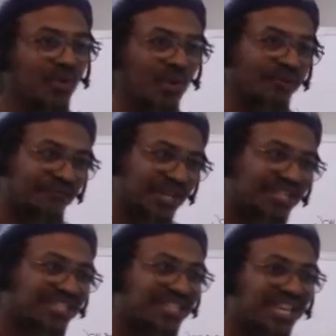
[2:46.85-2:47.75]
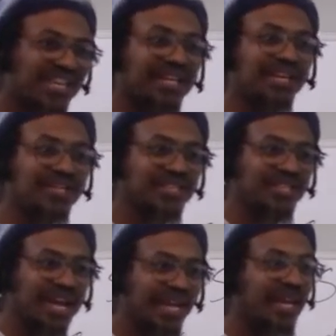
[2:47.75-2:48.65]
or Philistine
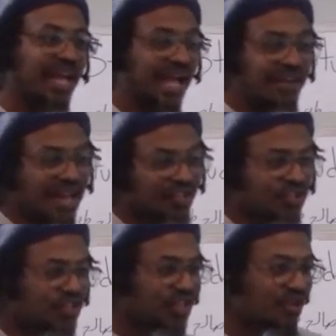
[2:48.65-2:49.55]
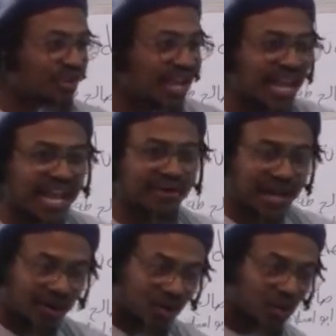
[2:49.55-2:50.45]
today, and that Syria
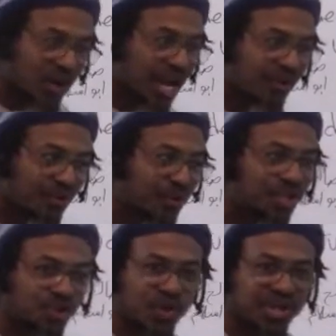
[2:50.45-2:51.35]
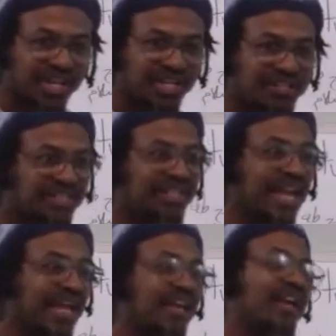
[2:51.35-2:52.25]
area, that whole area where Jordan is
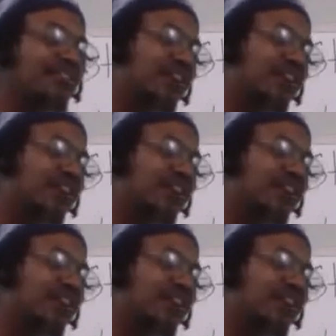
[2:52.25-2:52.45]
today,